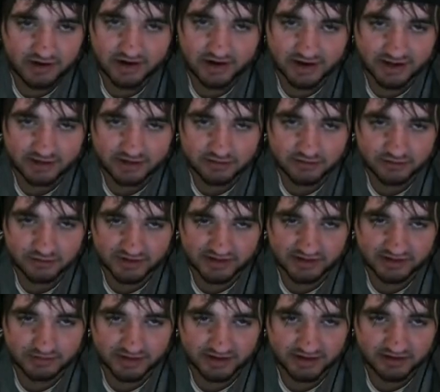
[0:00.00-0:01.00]
I
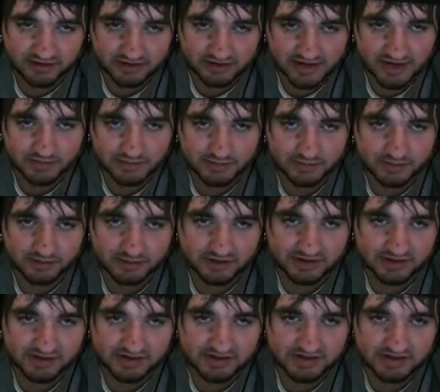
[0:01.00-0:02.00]
overestimated our
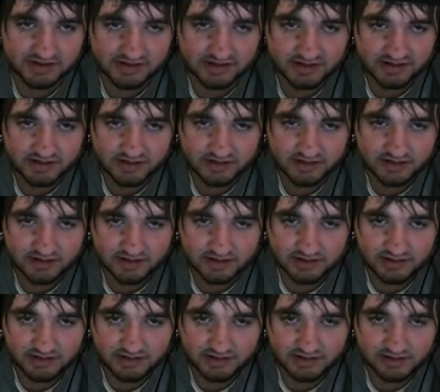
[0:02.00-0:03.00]
capabilities.
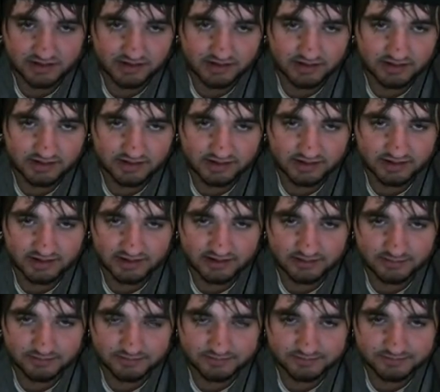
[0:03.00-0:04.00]

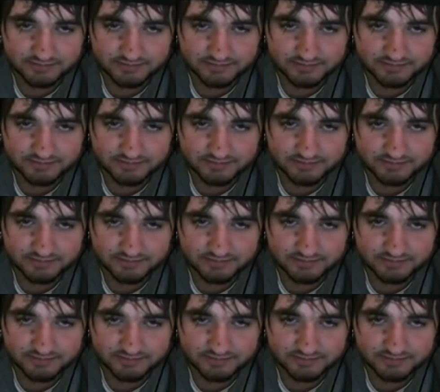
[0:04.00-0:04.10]
Oh